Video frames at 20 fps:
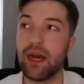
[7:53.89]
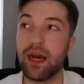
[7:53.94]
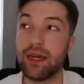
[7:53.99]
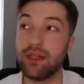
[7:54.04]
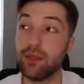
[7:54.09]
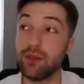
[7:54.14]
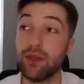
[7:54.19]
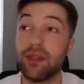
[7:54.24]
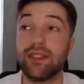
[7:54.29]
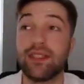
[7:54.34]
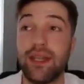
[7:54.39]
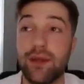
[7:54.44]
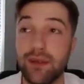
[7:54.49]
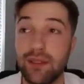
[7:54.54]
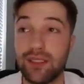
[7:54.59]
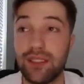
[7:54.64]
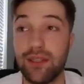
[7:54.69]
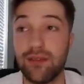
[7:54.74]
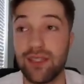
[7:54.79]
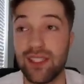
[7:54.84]
I do like
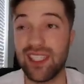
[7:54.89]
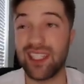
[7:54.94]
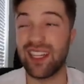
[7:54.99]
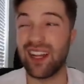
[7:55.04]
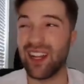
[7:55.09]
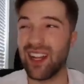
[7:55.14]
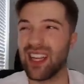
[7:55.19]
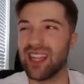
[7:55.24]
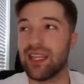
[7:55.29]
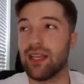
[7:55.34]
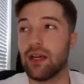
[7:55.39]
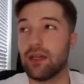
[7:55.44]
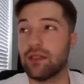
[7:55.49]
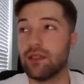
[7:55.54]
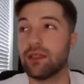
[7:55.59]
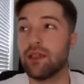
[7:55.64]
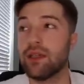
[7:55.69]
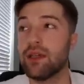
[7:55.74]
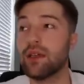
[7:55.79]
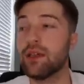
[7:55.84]
Tyrique Stevenson a
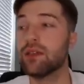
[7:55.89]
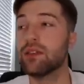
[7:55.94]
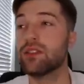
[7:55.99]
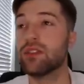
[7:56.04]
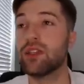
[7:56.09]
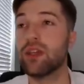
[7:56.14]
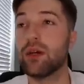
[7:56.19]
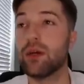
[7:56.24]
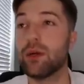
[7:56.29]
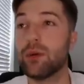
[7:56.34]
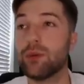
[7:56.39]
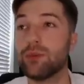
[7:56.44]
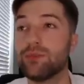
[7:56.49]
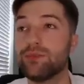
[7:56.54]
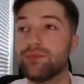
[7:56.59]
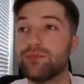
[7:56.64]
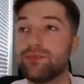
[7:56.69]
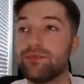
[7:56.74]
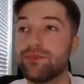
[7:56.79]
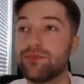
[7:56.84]
lot. So,